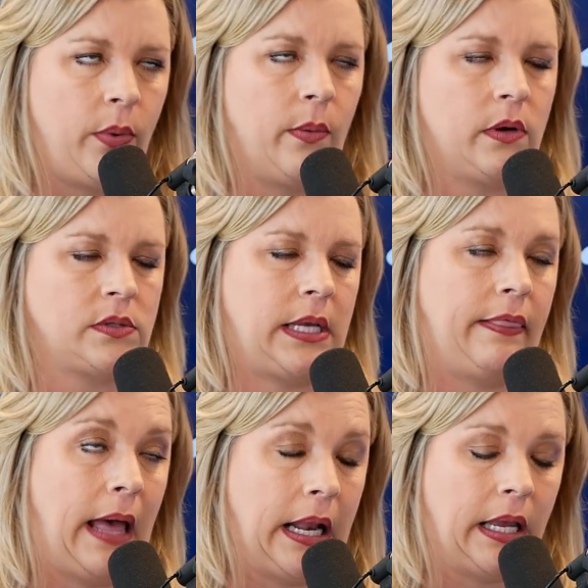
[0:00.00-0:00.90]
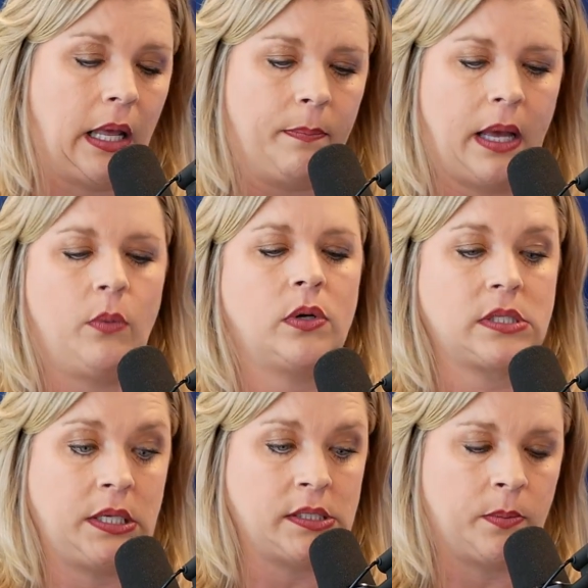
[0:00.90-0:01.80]
We won't see that again, but we'll
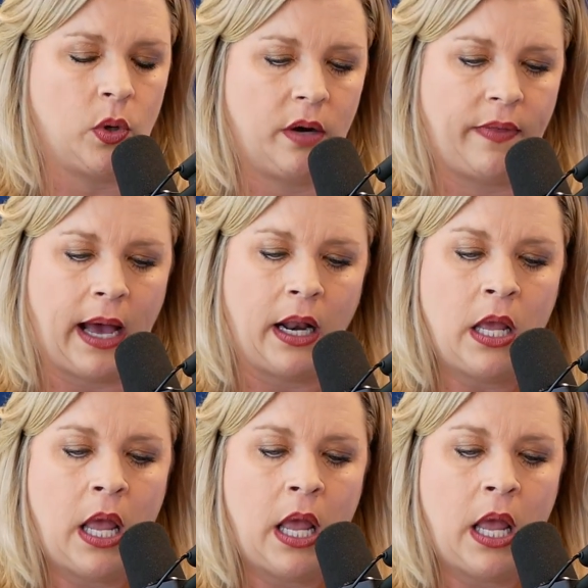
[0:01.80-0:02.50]
see some more of that.